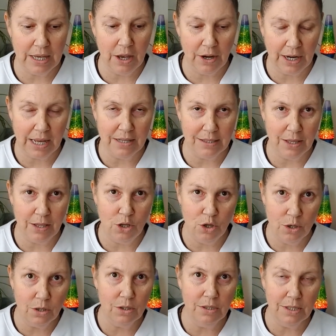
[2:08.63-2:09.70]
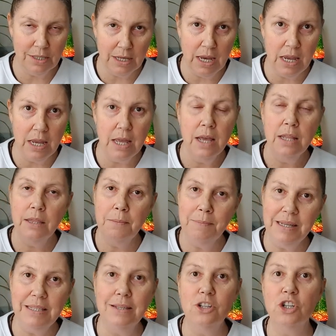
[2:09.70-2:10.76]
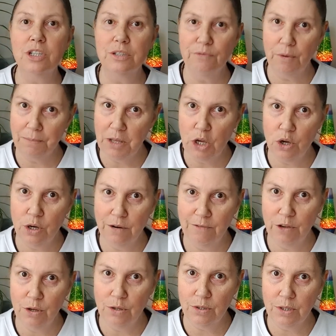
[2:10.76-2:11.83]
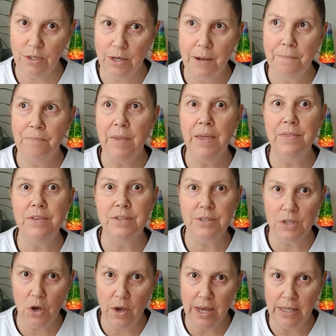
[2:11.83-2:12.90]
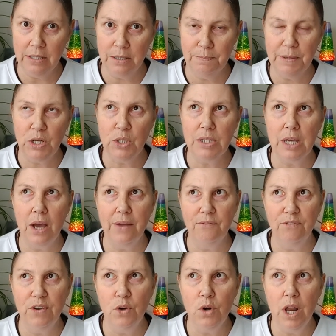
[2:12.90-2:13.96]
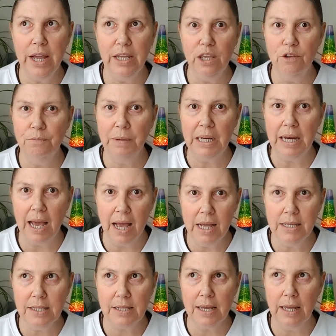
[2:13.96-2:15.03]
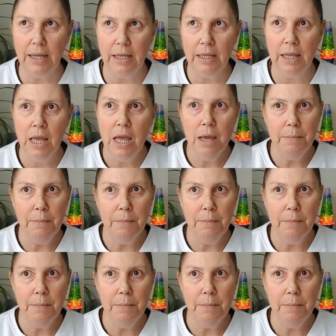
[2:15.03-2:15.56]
Okay, so that you can see the messages from the universe and the signs, because I feel like you've been asking,